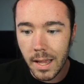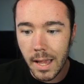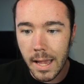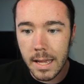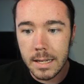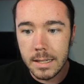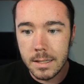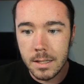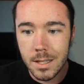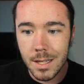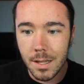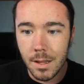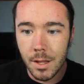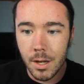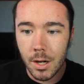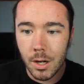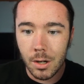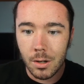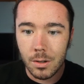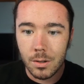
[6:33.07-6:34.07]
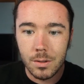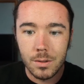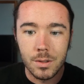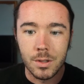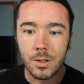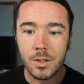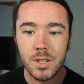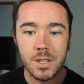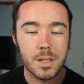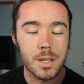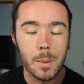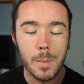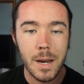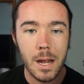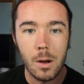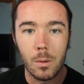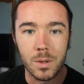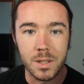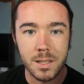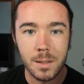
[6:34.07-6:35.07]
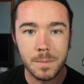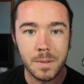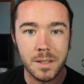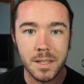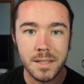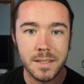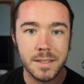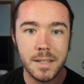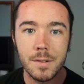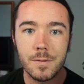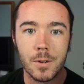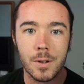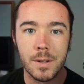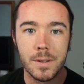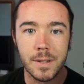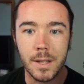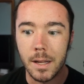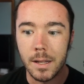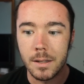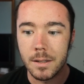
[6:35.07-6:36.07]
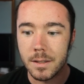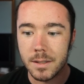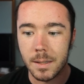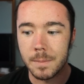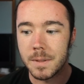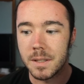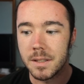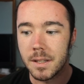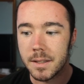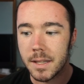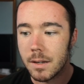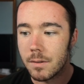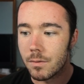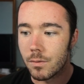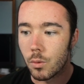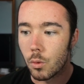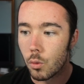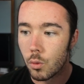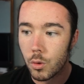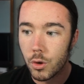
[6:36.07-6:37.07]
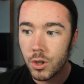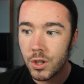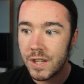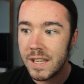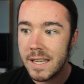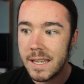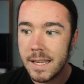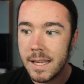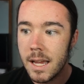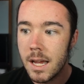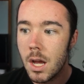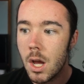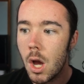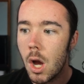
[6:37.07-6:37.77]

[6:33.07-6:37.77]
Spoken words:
And they're just coming out with something that's different than something that they've really,